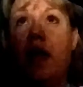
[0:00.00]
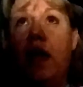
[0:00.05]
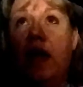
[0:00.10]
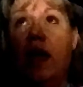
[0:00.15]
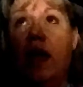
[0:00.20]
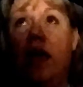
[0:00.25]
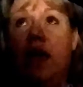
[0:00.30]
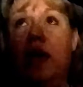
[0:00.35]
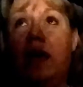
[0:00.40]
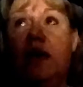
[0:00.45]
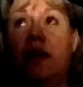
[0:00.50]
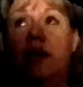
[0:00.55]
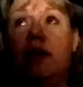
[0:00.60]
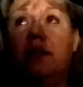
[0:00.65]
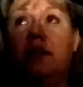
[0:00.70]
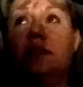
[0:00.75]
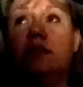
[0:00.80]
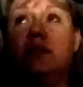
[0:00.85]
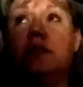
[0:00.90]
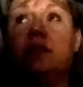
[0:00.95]

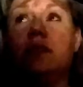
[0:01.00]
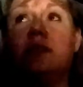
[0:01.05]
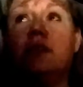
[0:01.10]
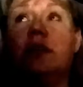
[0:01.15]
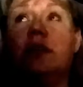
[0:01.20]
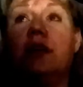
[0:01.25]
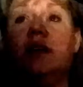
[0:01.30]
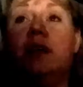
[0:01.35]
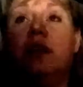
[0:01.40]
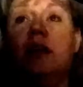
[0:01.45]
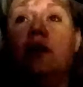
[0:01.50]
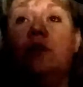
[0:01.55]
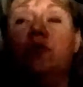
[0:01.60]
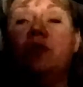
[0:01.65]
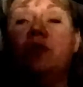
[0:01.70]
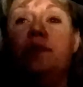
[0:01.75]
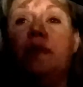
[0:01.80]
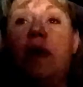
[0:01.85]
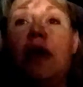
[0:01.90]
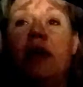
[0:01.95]
and it
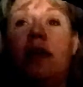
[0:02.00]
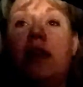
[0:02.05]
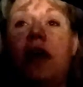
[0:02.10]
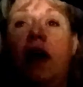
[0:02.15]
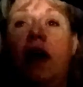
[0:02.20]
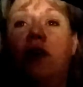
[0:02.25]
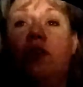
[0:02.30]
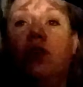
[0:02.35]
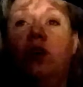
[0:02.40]
was made out